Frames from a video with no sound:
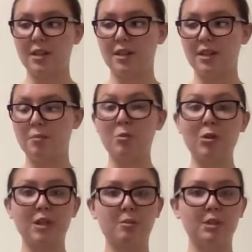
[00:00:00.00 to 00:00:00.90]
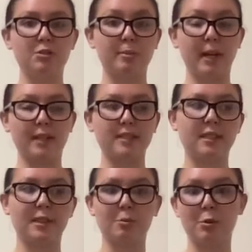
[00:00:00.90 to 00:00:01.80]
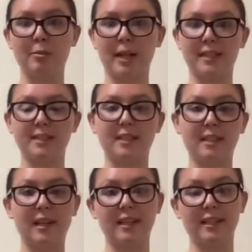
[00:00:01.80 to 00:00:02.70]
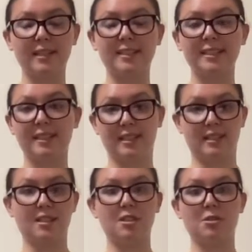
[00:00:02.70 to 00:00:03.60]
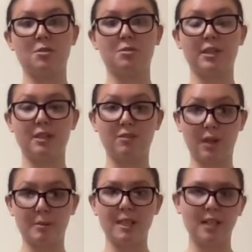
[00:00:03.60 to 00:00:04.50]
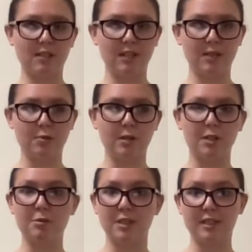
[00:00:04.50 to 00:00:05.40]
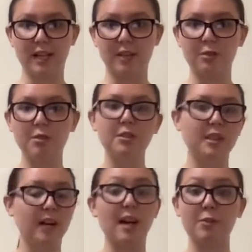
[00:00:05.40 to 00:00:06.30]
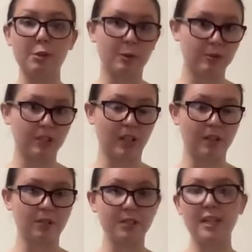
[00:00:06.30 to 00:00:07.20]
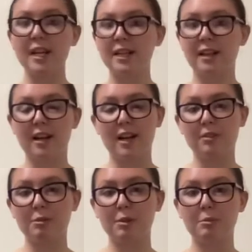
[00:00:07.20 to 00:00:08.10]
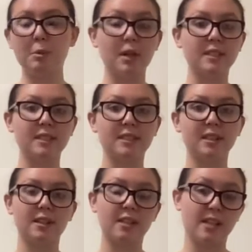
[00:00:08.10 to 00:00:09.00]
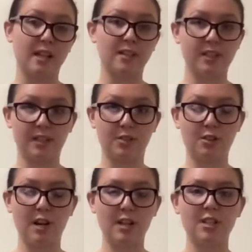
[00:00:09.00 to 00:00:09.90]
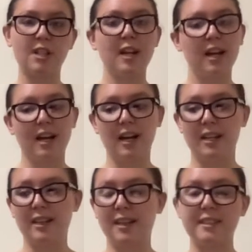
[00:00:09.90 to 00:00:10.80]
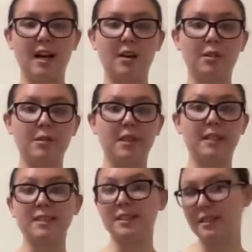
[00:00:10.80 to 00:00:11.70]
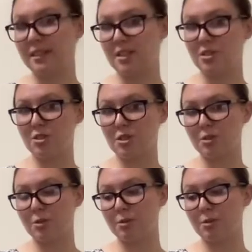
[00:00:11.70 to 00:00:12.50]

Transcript: The more that we use plastic, the more plastic that gets into the environment. Even if we recycle, not everyone recycles, not everyone puts their containers in the trash, and that's how things lead to